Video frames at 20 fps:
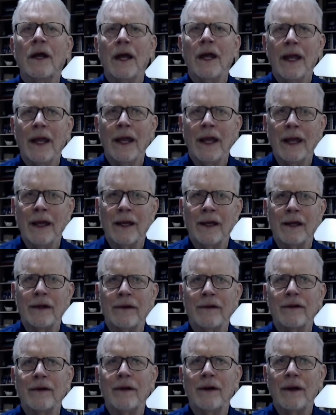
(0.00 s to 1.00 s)
It
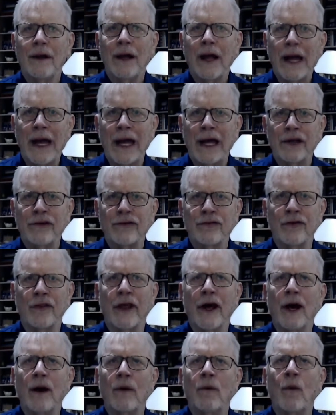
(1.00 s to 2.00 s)
asks for
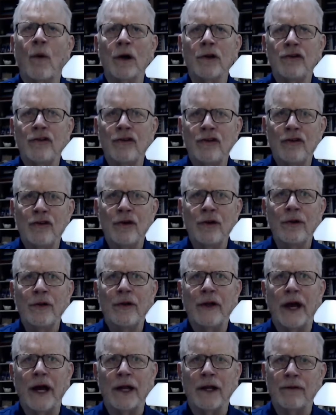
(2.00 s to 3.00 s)
that. Once you do
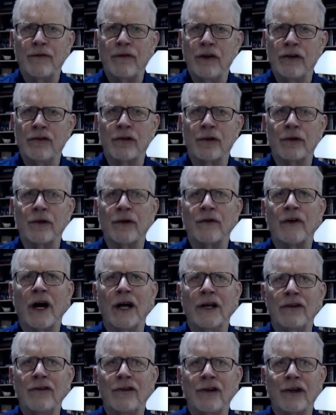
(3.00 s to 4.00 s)
that, if it's your
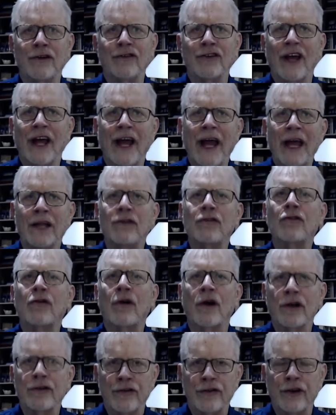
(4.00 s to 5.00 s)
device, you can say, hey,
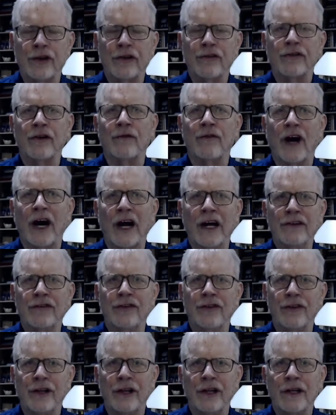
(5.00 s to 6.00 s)
trust this device.
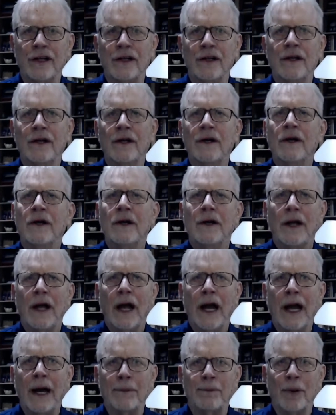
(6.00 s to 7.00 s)
Then
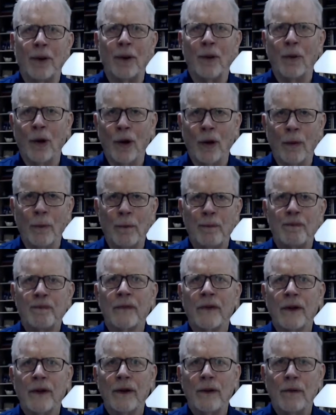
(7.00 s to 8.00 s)
Apple
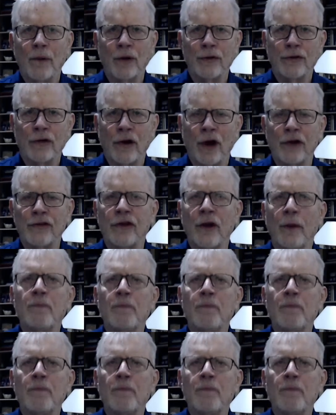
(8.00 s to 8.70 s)
will trust it.